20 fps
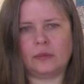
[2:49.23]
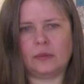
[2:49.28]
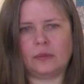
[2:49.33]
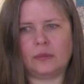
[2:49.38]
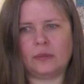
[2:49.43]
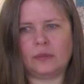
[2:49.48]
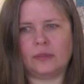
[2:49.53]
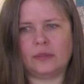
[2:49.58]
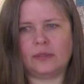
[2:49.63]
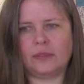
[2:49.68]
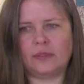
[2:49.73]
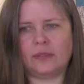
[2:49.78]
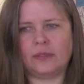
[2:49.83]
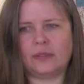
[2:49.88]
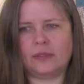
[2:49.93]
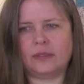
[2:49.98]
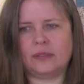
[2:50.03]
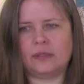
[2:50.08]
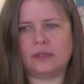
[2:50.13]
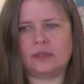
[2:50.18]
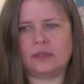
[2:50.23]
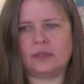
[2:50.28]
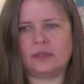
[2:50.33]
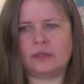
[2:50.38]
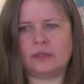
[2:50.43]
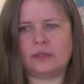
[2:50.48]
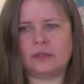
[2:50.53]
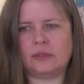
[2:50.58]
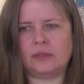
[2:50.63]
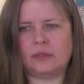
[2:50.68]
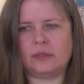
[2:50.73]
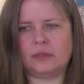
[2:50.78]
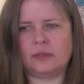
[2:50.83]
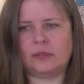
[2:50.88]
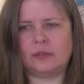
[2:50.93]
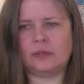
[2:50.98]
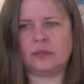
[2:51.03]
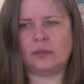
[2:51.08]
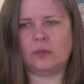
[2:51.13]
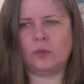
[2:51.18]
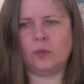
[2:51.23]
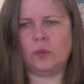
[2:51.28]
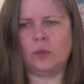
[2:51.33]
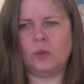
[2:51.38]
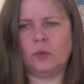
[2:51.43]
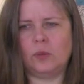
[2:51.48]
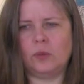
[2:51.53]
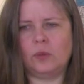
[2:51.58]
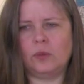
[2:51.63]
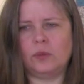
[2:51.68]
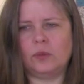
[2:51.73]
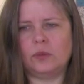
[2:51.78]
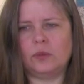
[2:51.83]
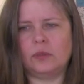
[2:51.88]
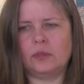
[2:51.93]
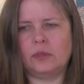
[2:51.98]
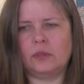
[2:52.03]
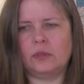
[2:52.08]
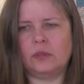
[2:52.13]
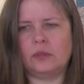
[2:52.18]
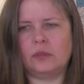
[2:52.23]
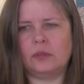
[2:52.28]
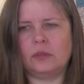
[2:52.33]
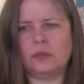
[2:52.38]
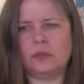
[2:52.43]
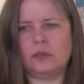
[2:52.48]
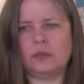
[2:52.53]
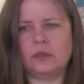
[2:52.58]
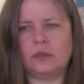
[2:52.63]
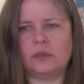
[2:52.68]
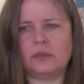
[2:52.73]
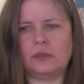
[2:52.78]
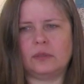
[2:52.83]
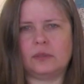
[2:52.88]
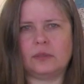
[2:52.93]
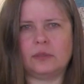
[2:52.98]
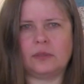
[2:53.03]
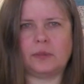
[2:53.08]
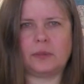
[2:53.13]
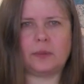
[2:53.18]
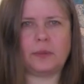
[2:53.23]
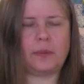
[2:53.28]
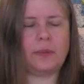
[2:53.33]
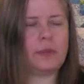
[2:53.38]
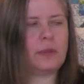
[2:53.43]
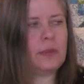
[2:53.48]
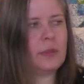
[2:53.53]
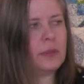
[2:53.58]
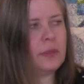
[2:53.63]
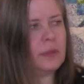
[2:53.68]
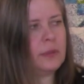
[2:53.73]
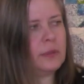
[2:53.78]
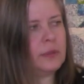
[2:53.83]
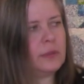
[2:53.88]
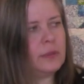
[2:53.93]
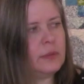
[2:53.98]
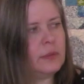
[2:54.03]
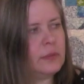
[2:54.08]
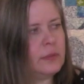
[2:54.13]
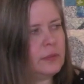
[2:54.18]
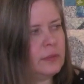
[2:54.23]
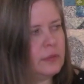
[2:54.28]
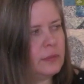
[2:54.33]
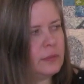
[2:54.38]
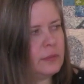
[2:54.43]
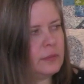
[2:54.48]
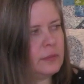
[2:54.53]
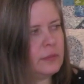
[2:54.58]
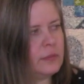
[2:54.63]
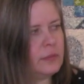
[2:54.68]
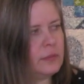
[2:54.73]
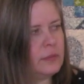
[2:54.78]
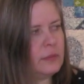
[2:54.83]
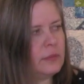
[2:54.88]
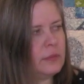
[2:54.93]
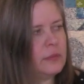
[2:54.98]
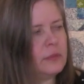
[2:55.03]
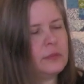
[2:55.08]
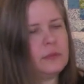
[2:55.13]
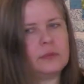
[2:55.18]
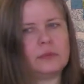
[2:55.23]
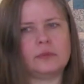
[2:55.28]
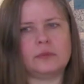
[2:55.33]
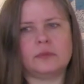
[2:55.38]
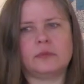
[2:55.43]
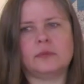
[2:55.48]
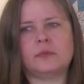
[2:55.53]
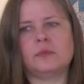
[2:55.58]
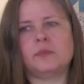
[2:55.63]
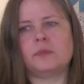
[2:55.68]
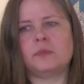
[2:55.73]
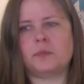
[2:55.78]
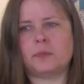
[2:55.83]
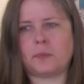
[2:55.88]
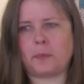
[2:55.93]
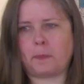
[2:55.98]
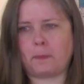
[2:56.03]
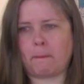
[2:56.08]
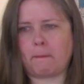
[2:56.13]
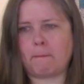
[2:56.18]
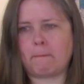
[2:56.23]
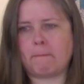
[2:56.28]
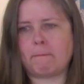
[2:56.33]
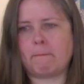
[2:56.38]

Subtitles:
The person shown says nothing.